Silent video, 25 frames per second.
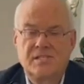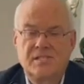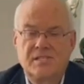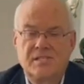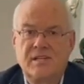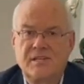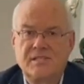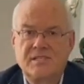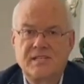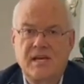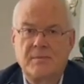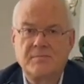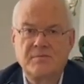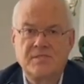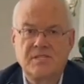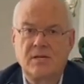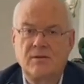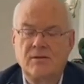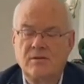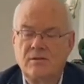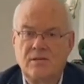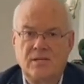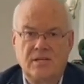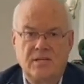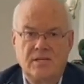there's
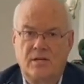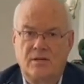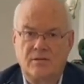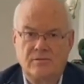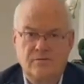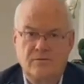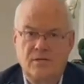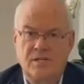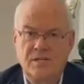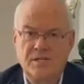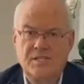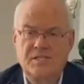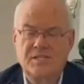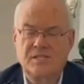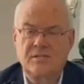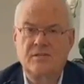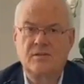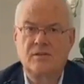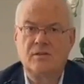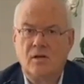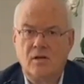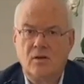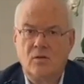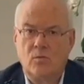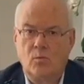absolutely no
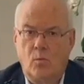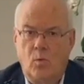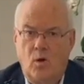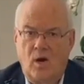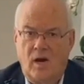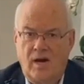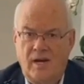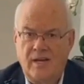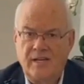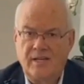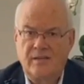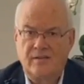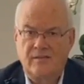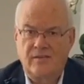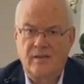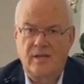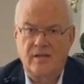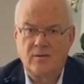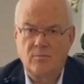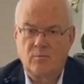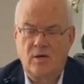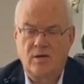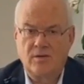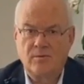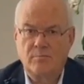reason why they
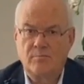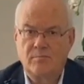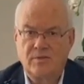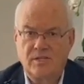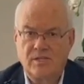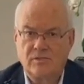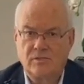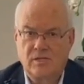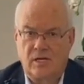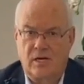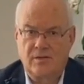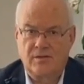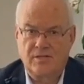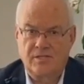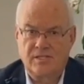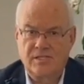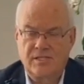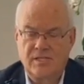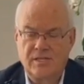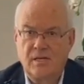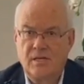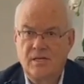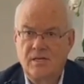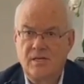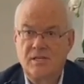won't be
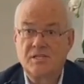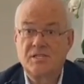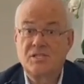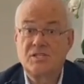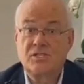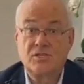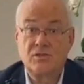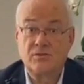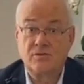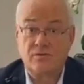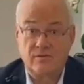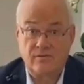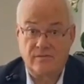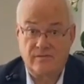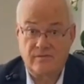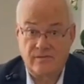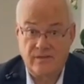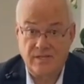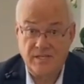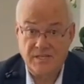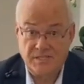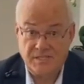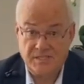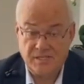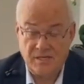granted a student
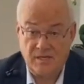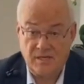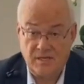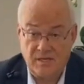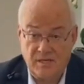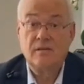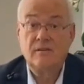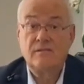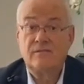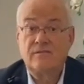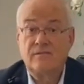visa